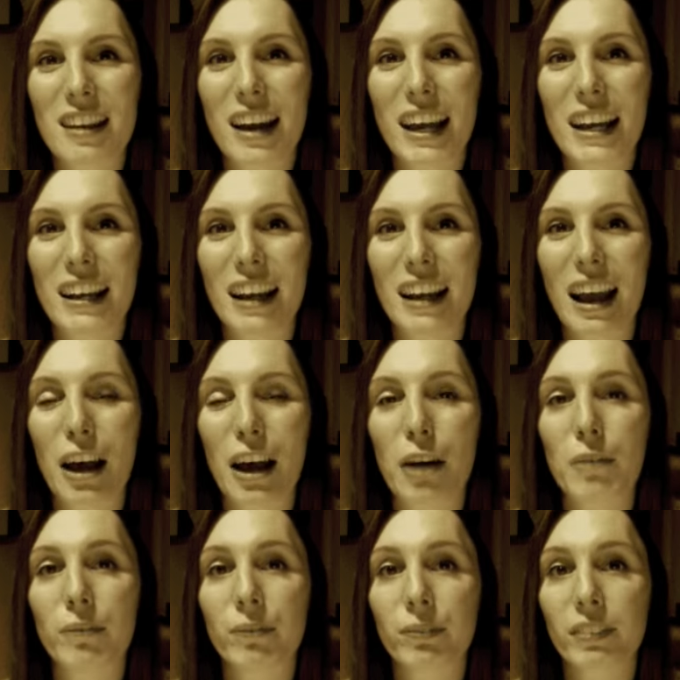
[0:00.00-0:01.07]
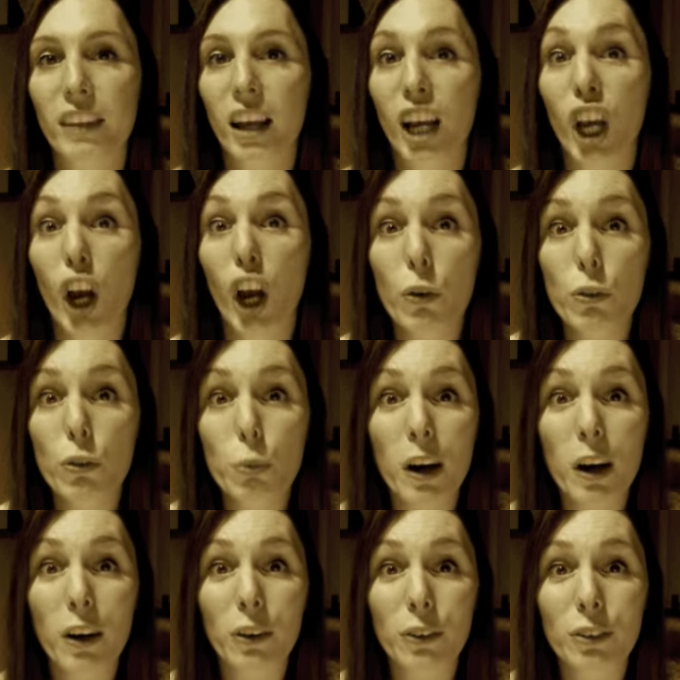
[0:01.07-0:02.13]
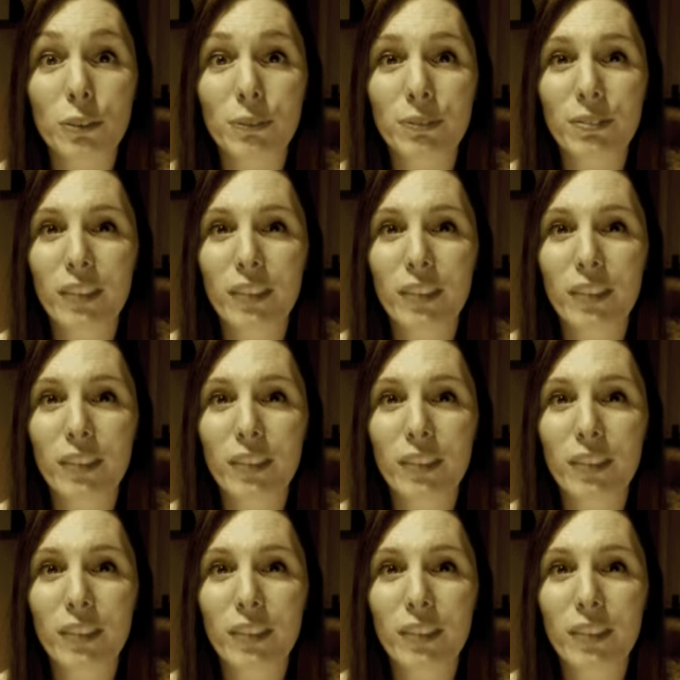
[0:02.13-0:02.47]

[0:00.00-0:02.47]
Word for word: like um, Girls World.